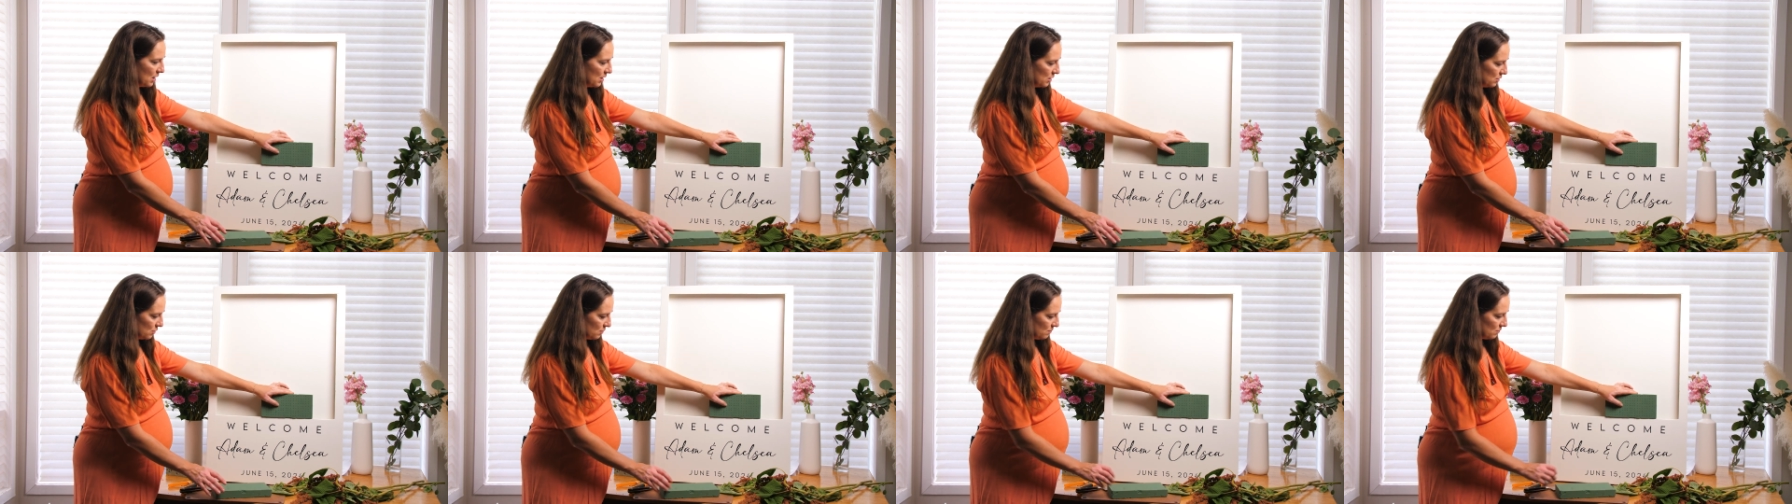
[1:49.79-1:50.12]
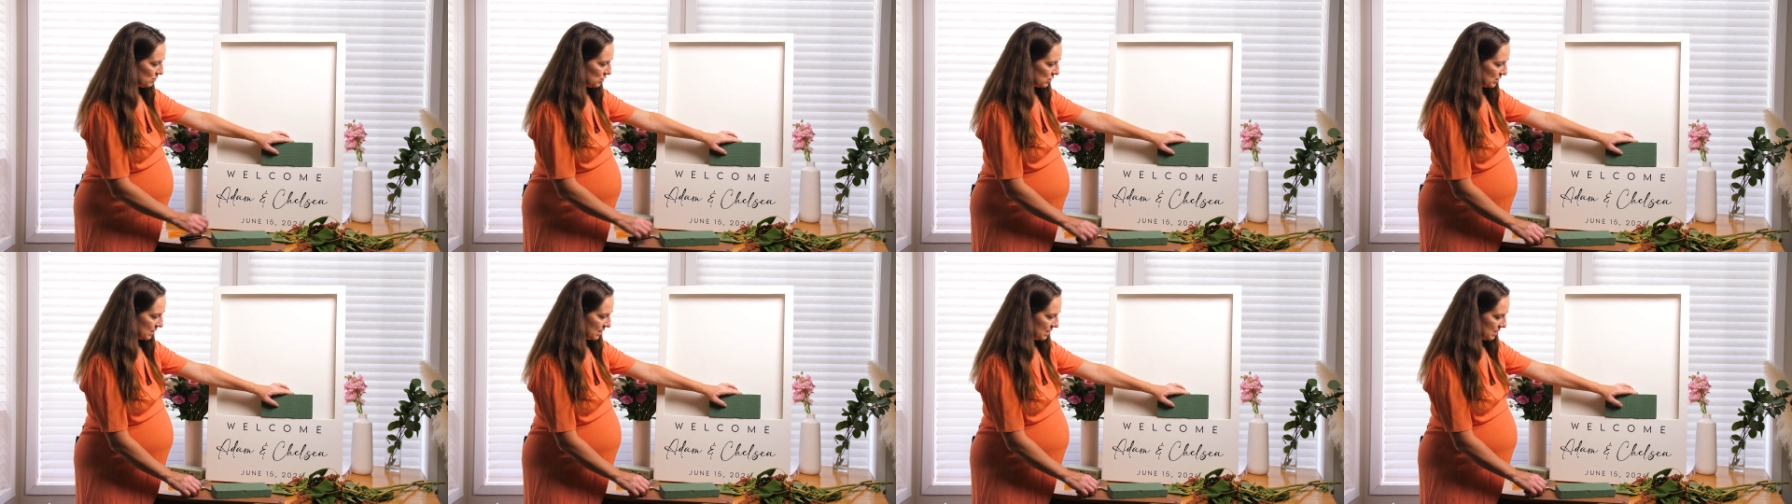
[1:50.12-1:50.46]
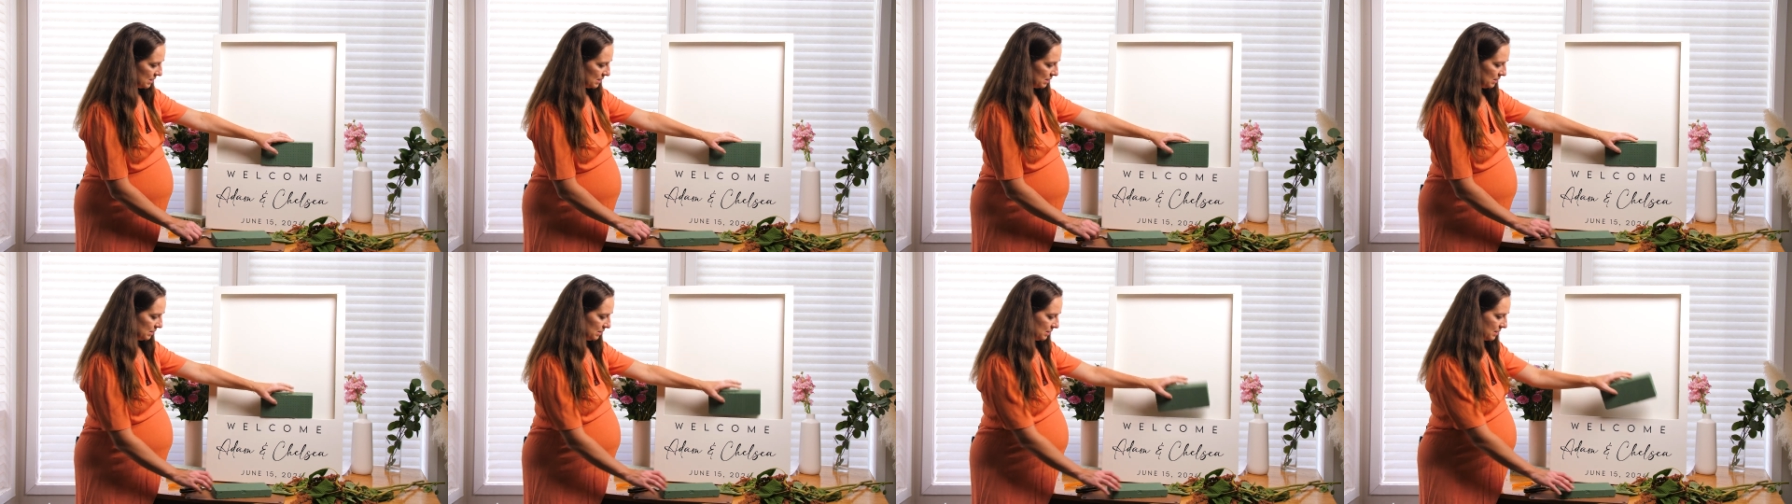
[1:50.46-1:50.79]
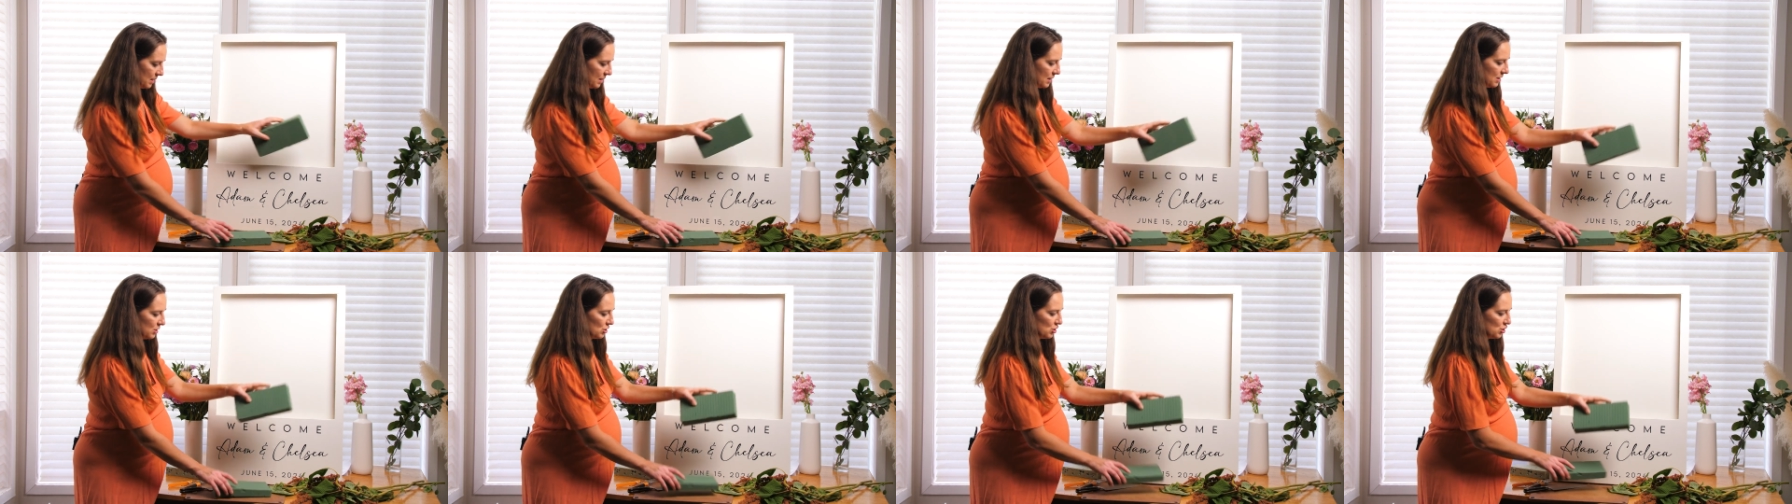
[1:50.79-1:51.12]
so I'm just gonna
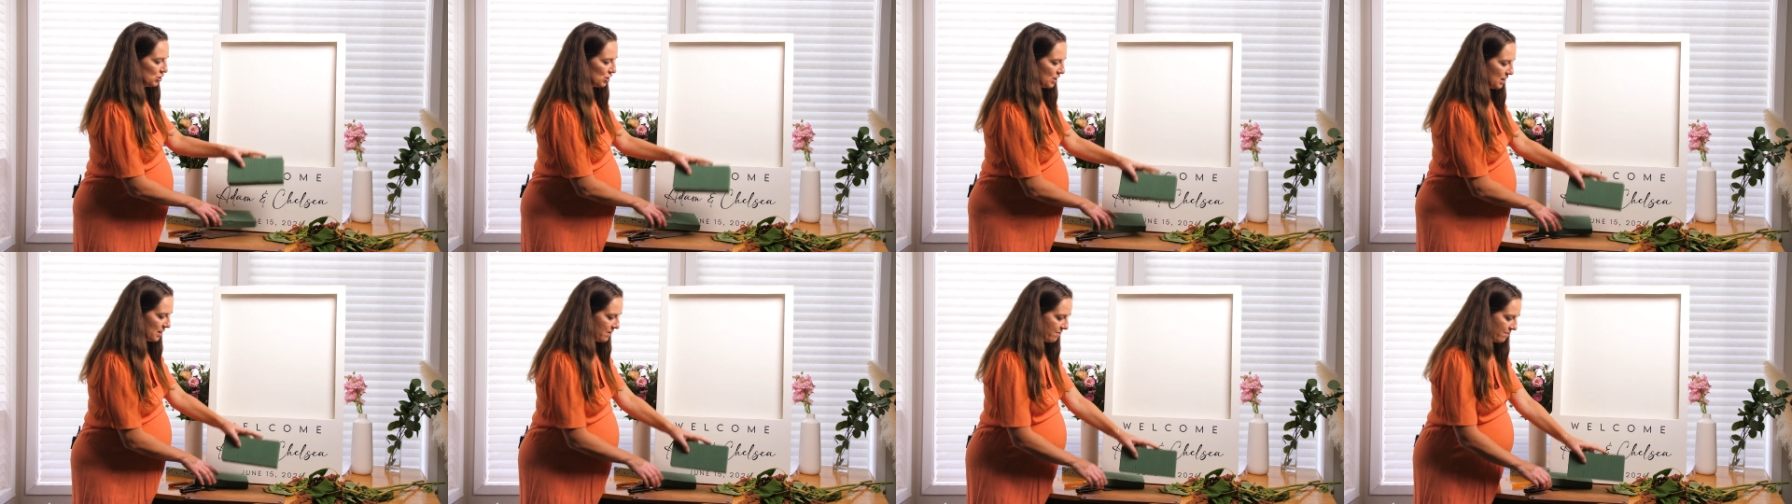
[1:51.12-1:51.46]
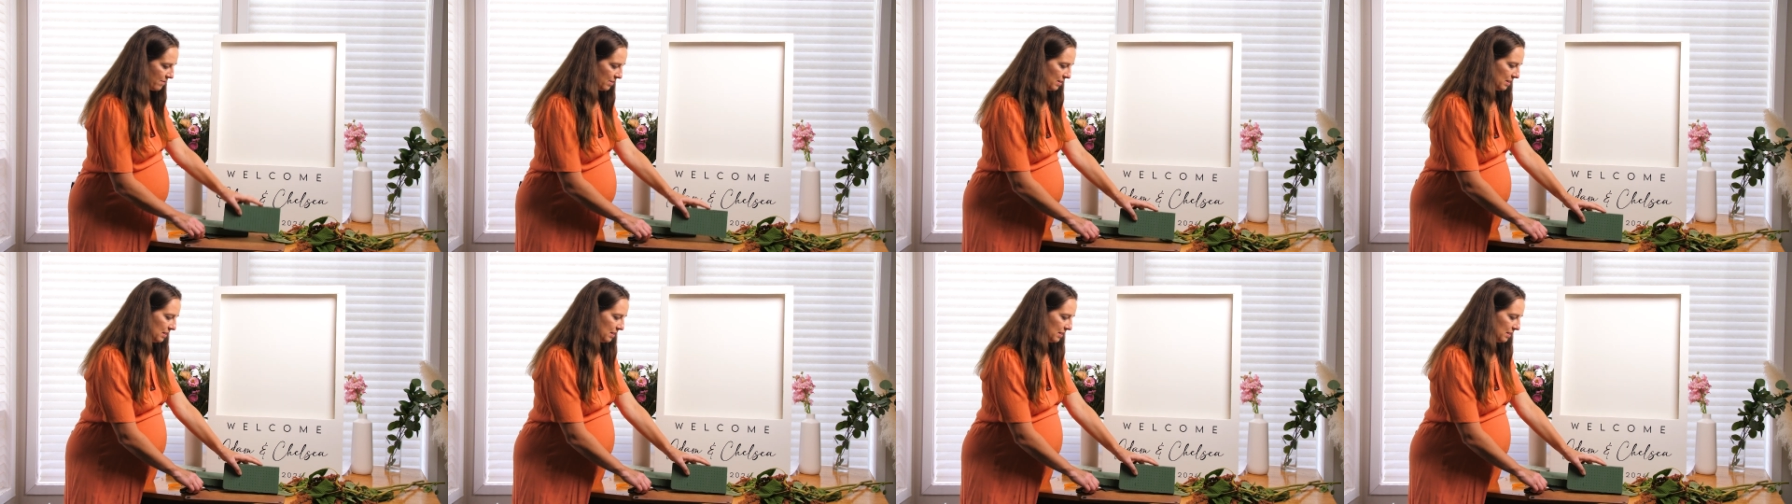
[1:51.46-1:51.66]
kind of shave a